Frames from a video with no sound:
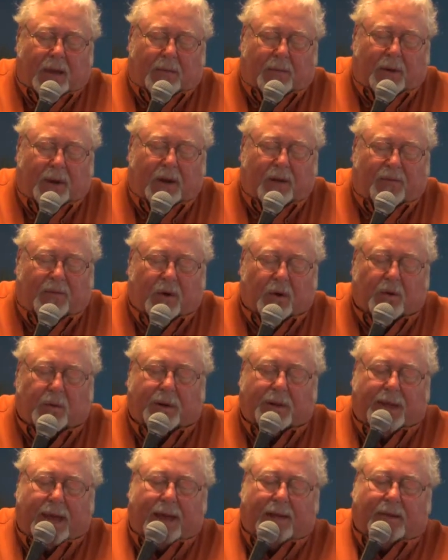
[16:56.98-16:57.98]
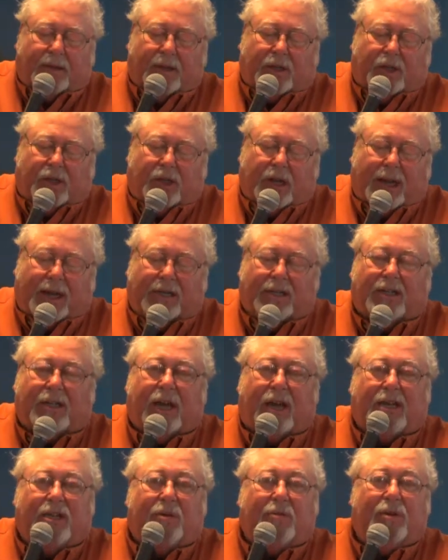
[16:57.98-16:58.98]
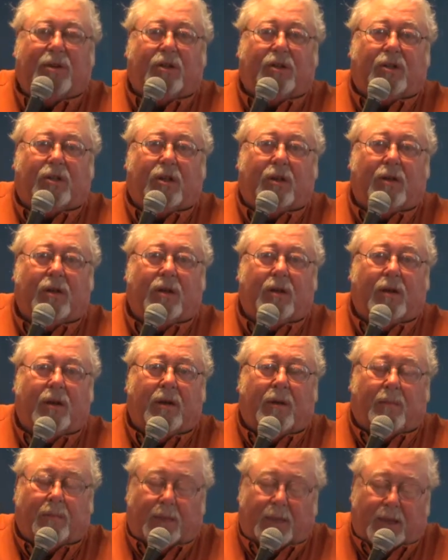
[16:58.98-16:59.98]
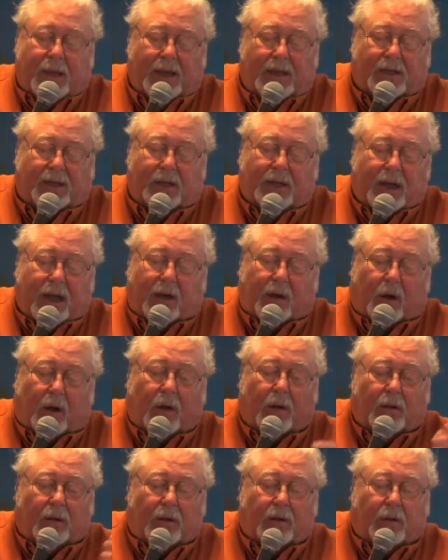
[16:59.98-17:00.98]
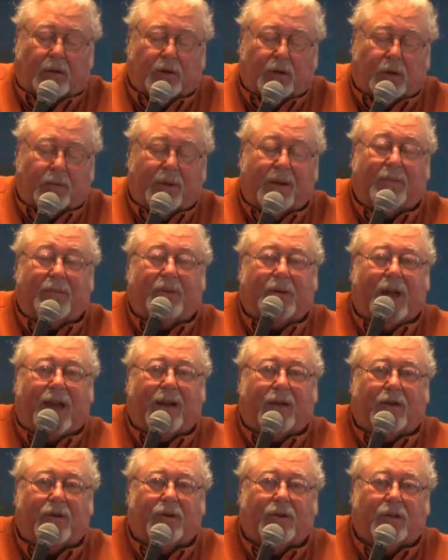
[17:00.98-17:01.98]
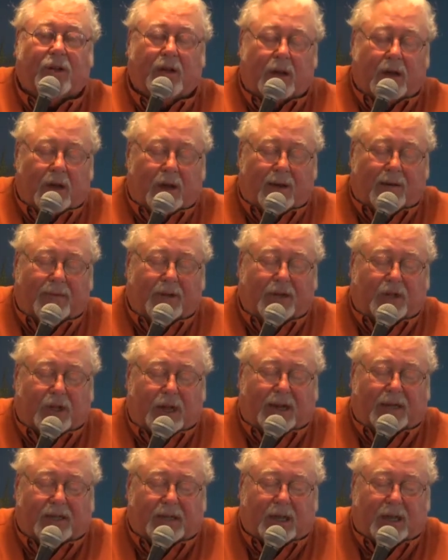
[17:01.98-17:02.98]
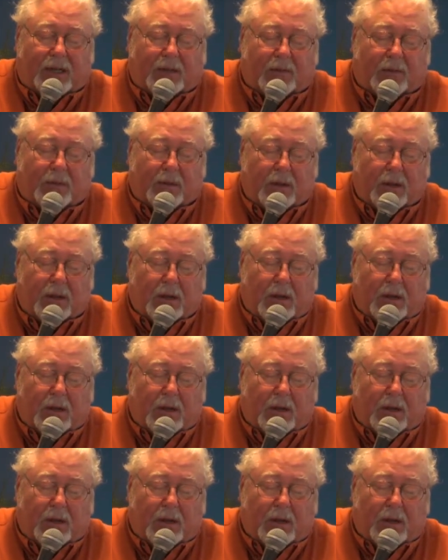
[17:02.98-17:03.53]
But if you're without this chastisement, he said, now all should be partakers of this chastisement.